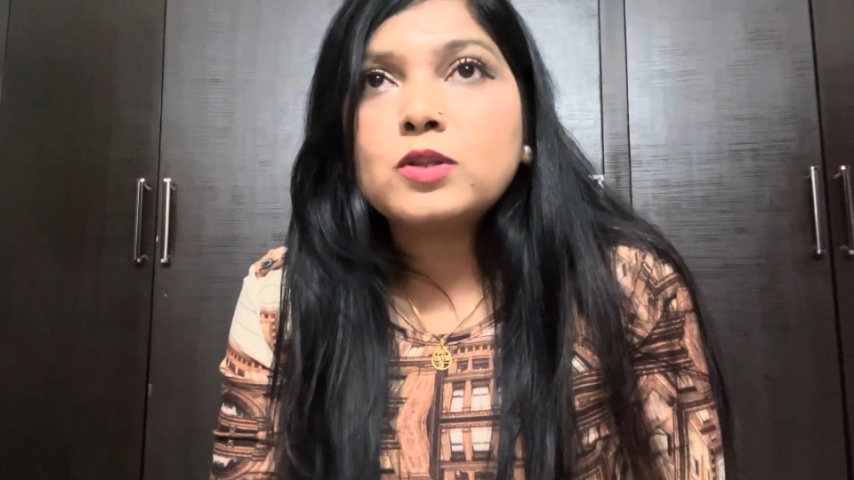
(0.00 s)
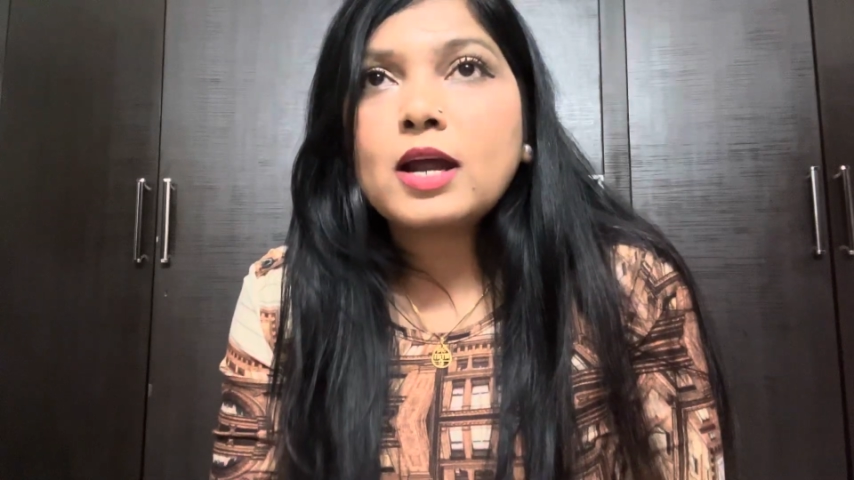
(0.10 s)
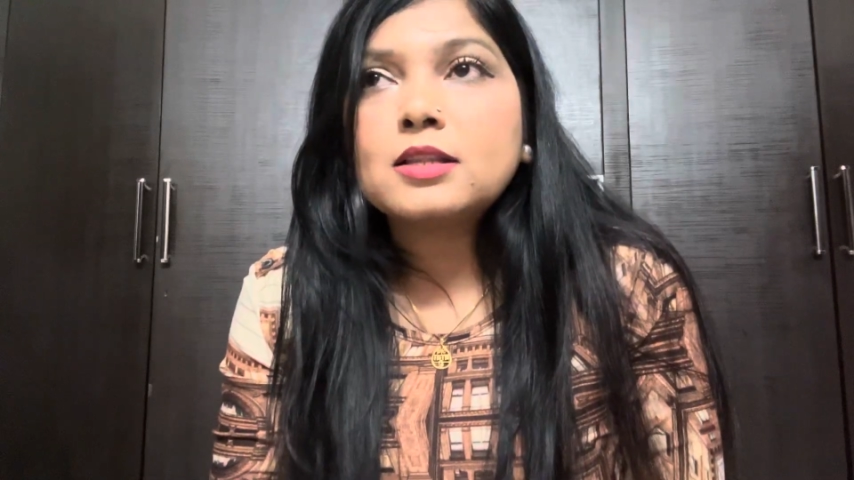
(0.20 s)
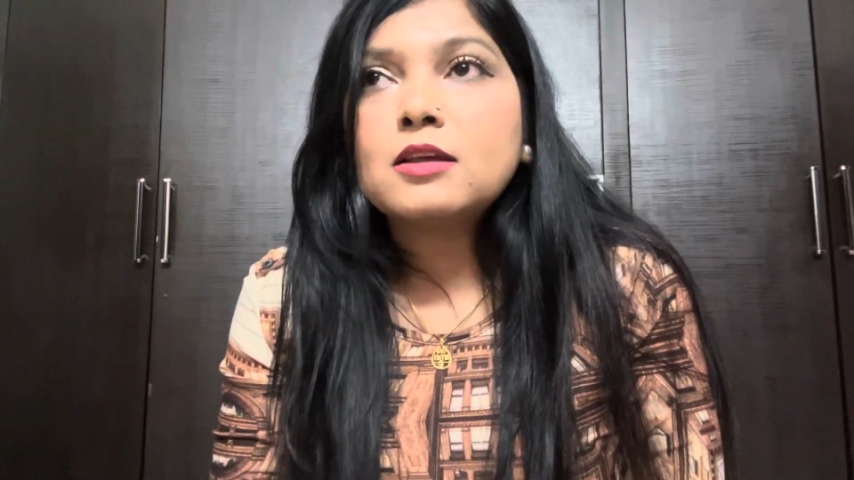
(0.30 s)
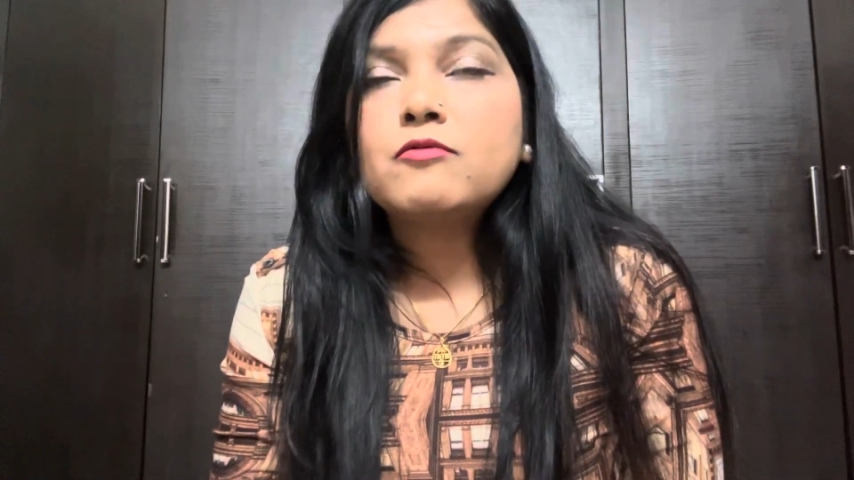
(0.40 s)

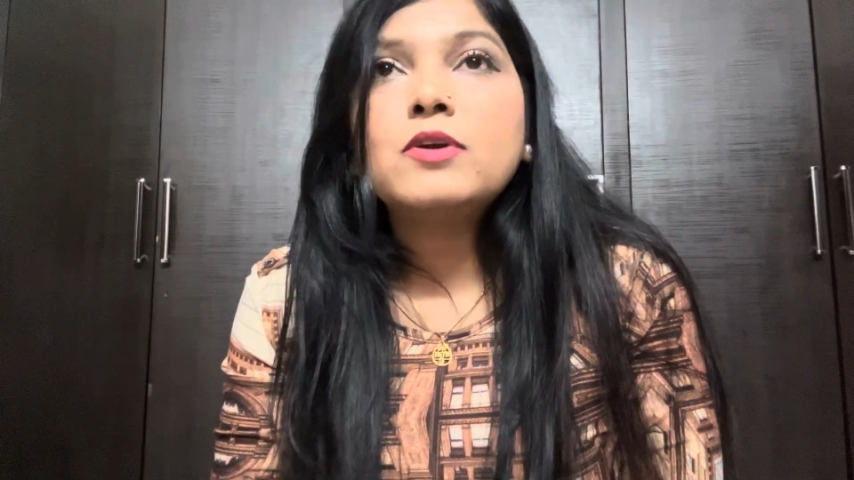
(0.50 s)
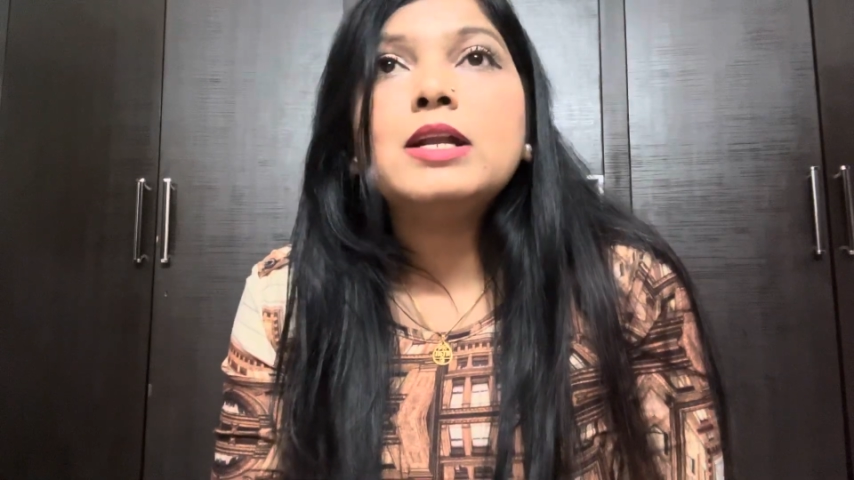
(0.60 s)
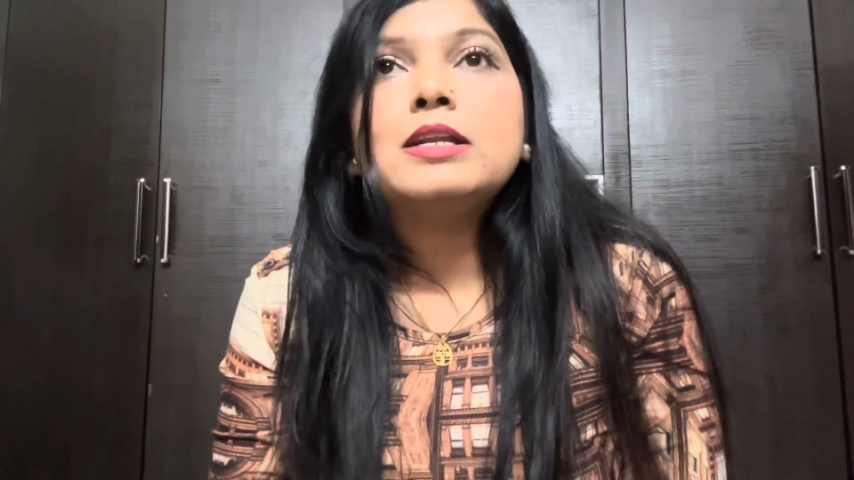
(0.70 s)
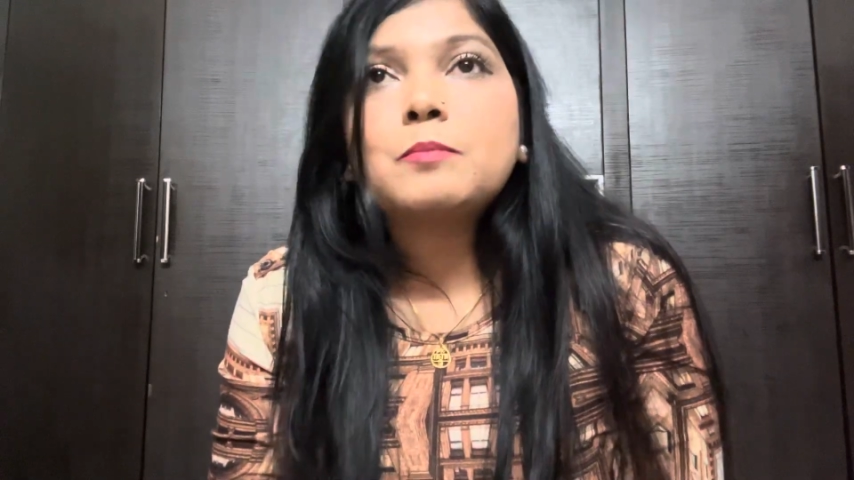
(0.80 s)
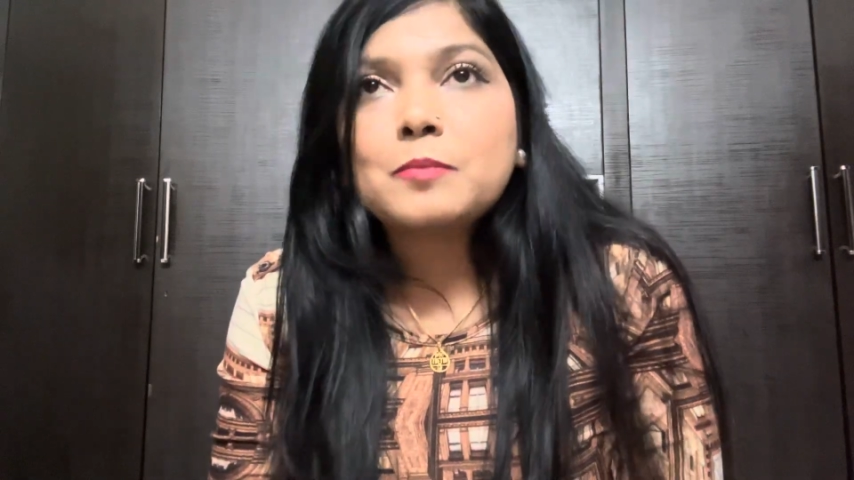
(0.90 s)
that they feel
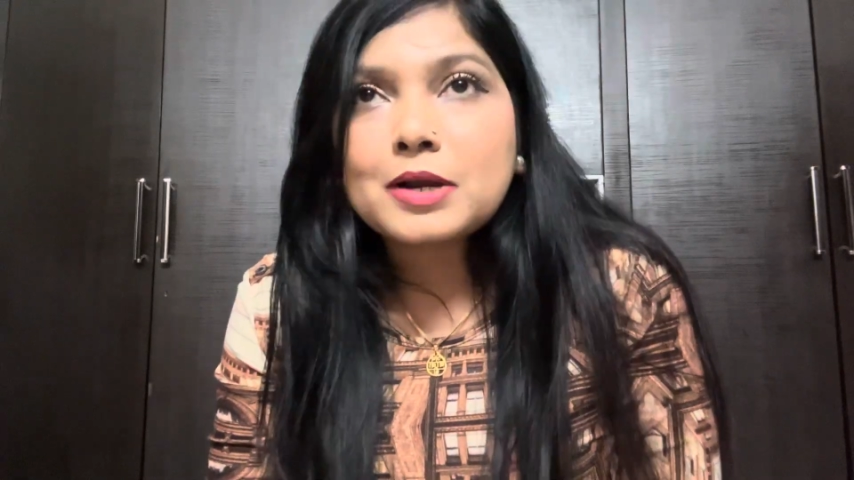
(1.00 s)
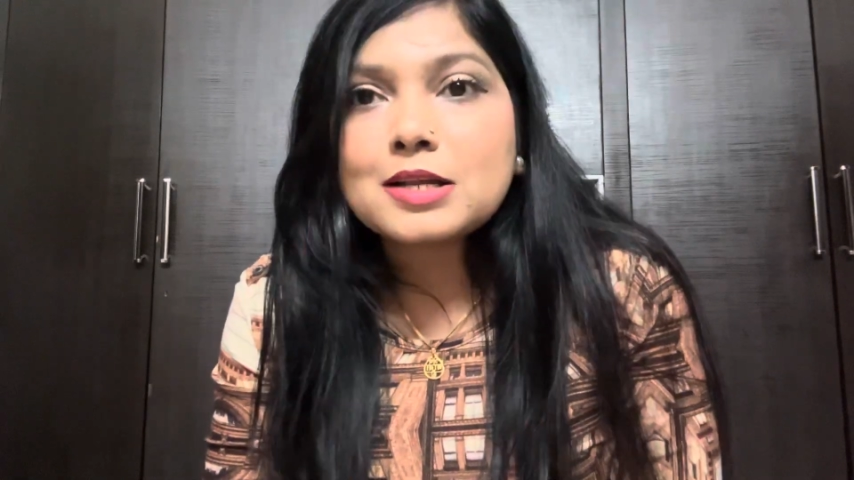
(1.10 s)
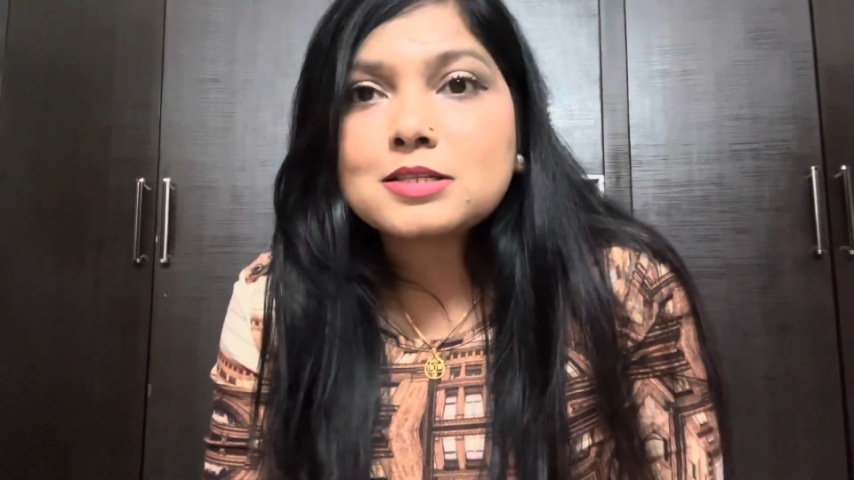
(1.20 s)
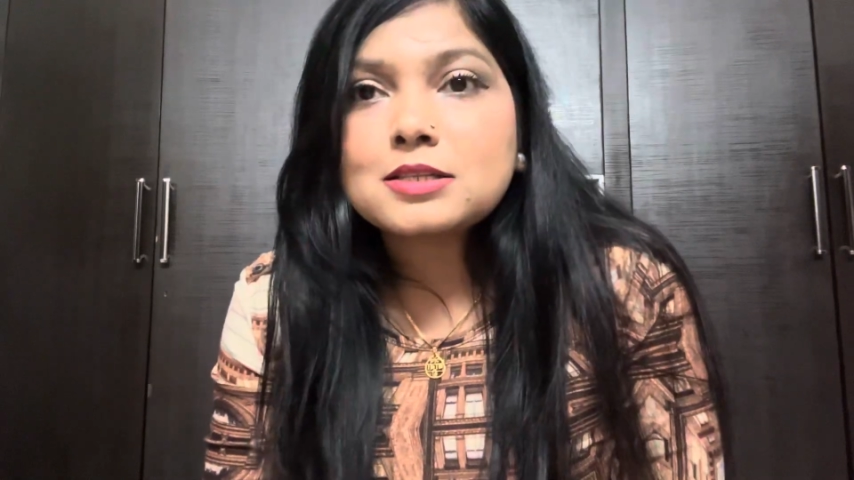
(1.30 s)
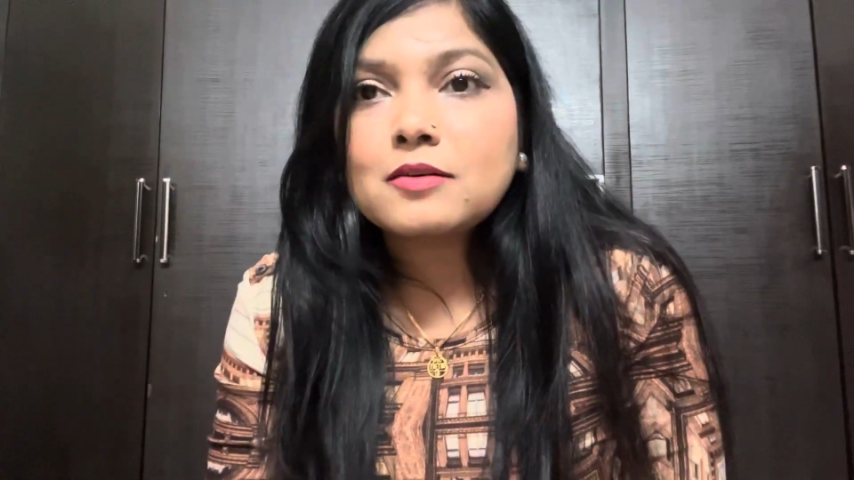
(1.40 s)

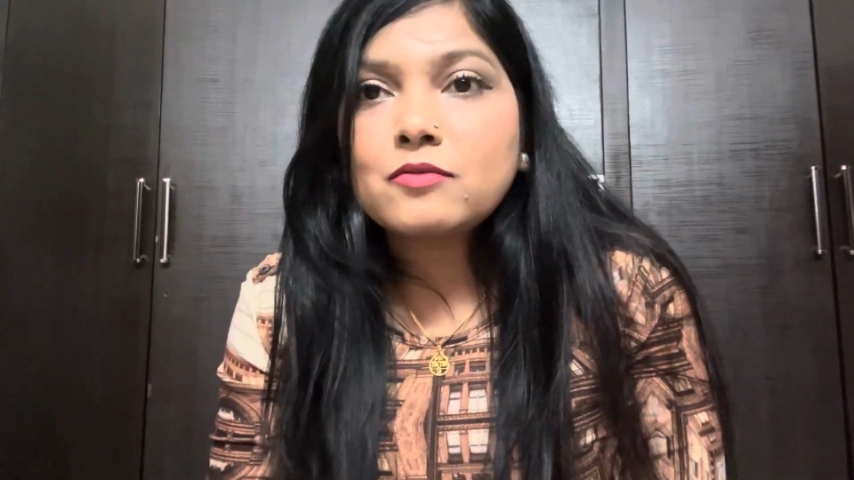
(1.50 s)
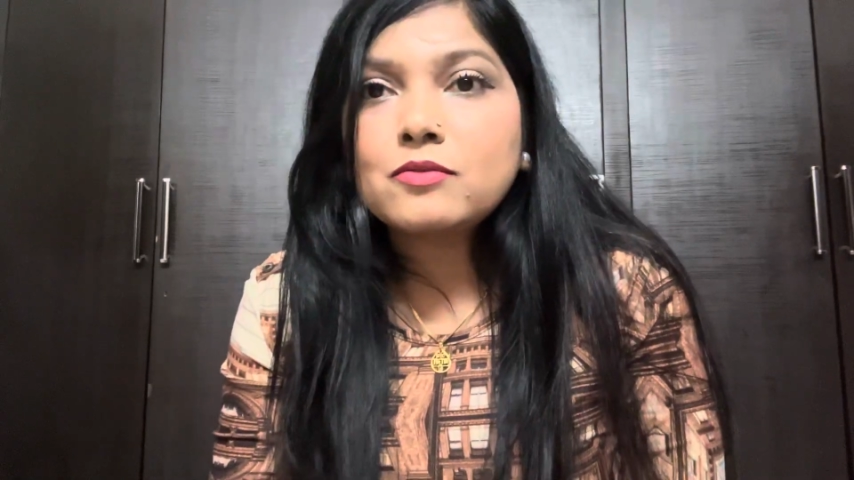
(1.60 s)
depressed they,